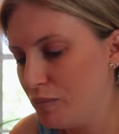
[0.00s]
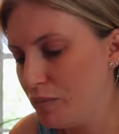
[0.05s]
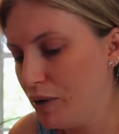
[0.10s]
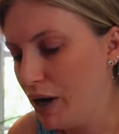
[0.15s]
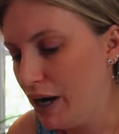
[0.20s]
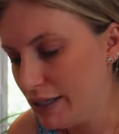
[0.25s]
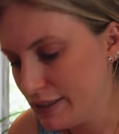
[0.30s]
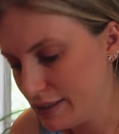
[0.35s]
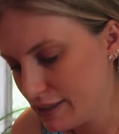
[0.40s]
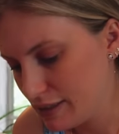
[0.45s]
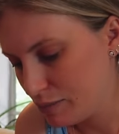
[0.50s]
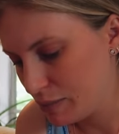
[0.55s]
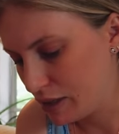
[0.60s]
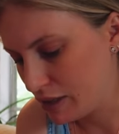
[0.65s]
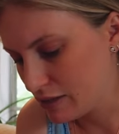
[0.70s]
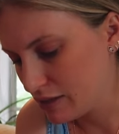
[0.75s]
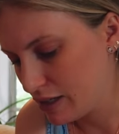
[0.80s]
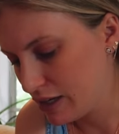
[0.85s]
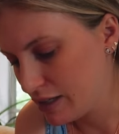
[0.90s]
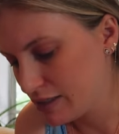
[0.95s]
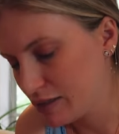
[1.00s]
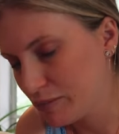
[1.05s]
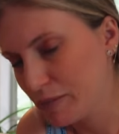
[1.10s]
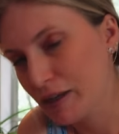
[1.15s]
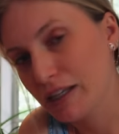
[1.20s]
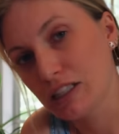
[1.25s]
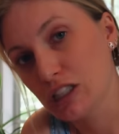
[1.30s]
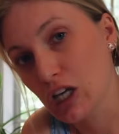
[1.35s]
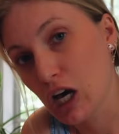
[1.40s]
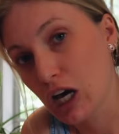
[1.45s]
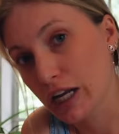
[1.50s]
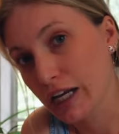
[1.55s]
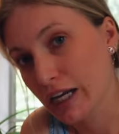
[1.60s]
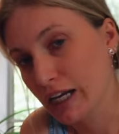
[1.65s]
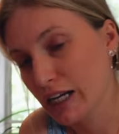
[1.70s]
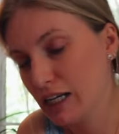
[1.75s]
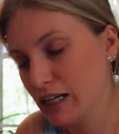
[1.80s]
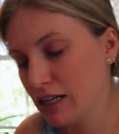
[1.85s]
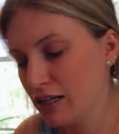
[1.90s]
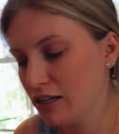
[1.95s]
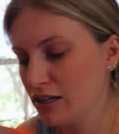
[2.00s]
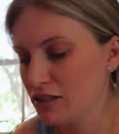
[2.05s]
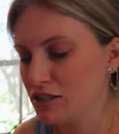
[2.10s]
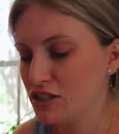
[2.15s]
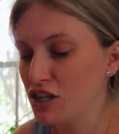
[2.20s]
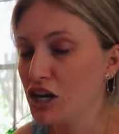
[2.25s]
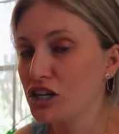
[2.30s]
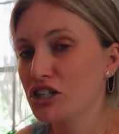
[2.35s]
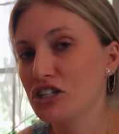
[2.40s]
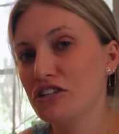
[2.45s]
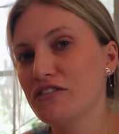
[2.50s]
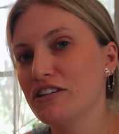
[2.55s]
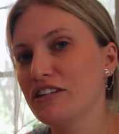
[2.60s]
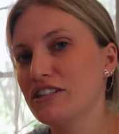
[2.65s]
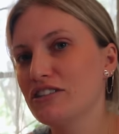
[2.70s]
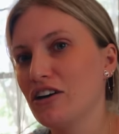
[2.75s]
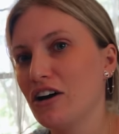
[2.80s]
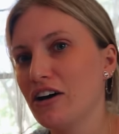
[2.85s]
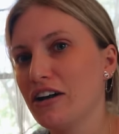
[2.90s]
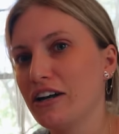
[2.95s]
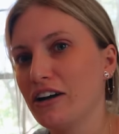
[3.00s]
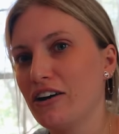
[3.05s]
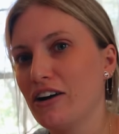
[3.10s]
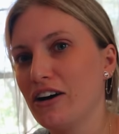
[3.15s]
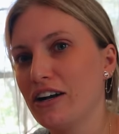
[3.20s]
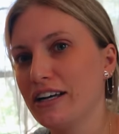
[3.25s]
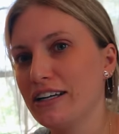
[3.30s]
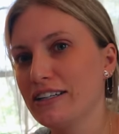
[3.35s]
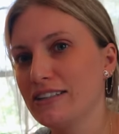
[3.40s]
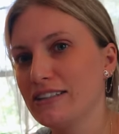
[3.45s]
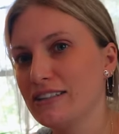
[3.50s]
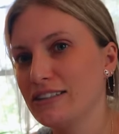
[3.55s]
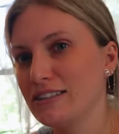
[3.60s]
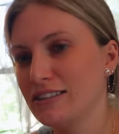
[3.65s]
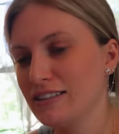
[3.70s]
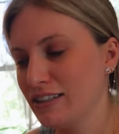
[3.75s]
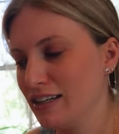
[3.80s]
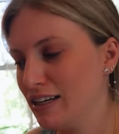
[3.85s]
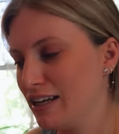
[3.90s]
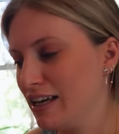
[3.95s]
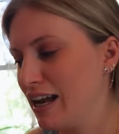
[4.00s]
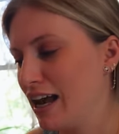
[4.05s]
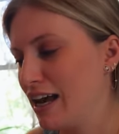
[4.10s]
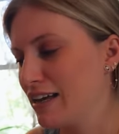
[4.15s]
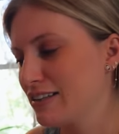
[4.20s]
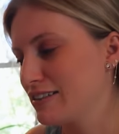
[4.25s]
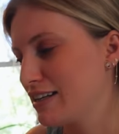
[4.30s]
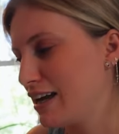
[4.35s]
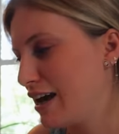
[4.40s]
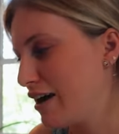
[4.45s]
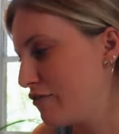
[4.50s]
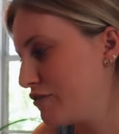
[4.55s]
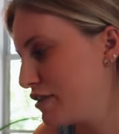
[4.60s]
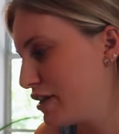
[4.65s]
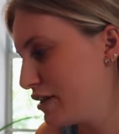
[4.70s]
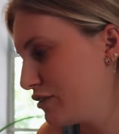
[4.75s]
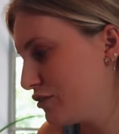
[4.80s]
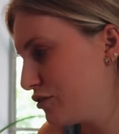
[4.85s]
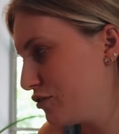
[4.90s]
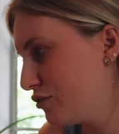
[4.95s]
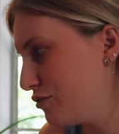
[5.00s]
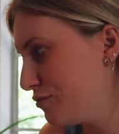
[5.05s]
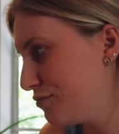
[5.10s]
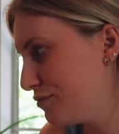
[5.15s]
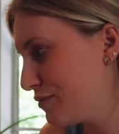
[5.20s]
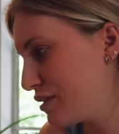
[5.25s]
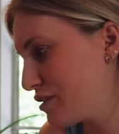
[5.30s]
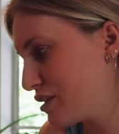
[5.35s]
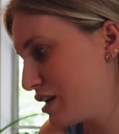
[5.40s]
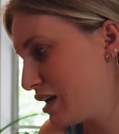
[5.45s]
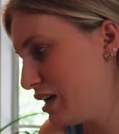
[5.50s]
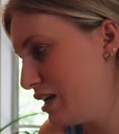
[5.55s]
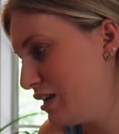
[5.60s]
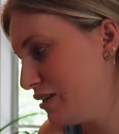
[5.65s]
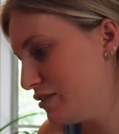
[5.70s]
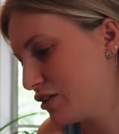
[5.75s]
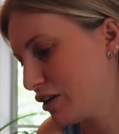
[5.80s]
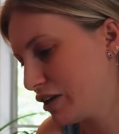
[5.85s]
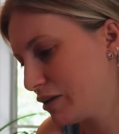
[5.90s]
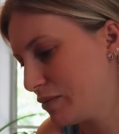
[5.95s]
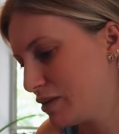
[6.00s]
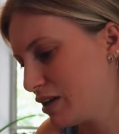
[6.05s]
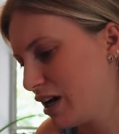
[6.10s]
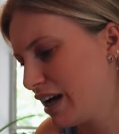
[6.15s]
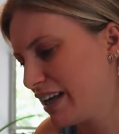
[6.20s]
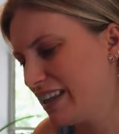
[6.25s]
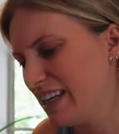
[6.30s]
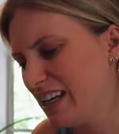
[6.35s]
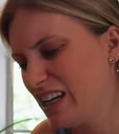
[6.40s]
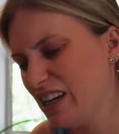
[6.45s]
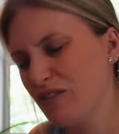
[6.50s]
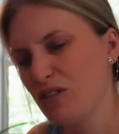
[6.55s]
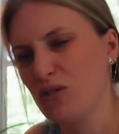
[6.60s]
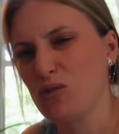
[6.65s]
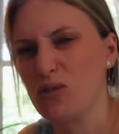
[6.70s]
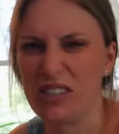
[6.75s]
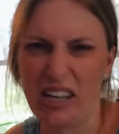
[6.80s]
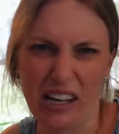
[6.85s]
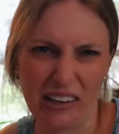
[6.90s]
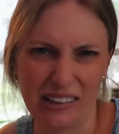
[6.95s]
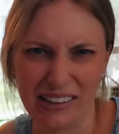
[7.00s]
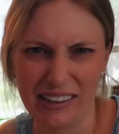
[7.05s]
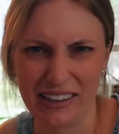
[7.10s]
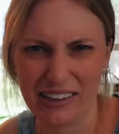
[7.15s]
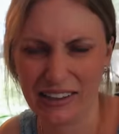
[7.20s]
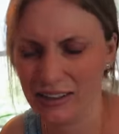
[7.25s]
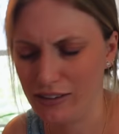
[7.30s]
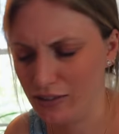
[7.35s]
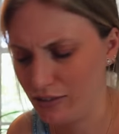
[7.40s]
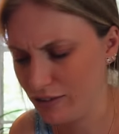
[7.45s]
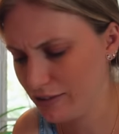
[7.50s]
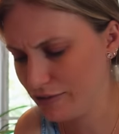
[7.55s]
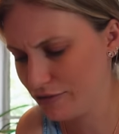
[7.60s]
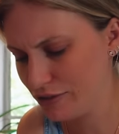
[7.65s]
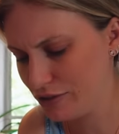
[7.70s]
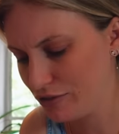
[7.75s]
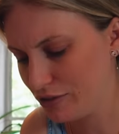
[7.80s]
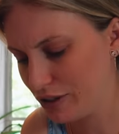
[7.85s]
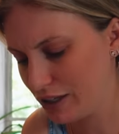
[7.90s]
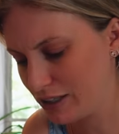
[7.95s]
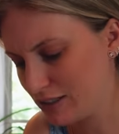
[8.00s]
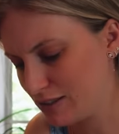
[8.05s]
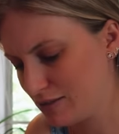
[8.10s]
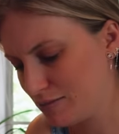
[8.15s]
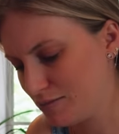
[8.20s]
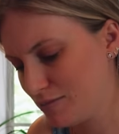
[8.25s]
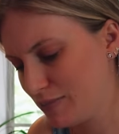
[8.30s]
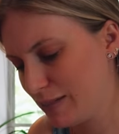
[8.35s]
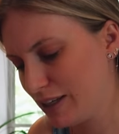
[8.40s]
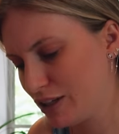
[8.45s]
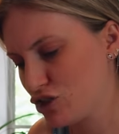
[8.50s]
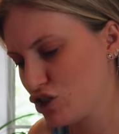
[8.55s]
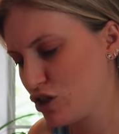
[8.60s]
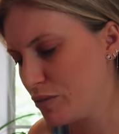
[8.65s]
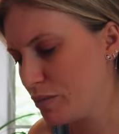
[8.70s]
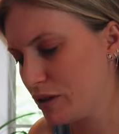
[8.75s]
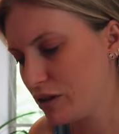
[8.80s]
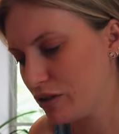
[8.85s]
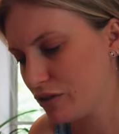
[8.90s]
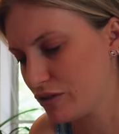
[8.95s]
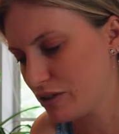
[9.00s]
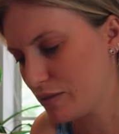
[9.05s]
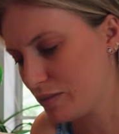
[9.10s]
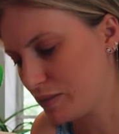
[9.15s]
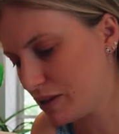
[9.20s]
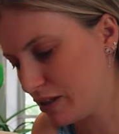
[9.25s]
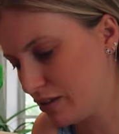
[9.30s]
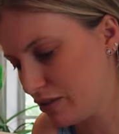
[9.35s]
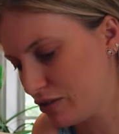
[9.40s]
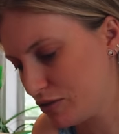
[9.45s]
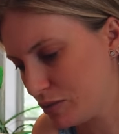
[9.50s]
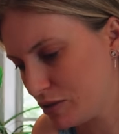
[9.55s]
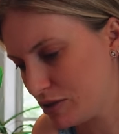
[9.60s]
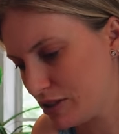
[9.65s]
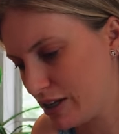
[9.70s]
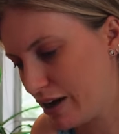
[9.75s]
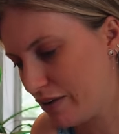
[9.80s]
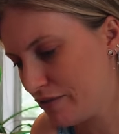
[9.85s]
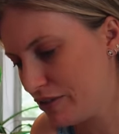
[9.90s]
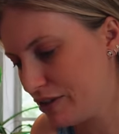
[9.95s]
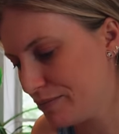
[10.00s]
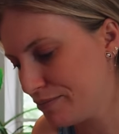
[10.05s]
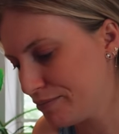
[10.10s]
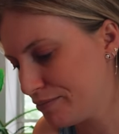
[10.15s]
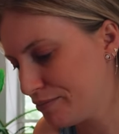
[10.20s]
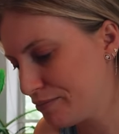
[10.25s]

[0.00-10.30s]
But because it has some exotic, a touch of exotic on it, it has to have that little thingy document. I think if you sell it or if you like ship it or something, you're supposed to have it.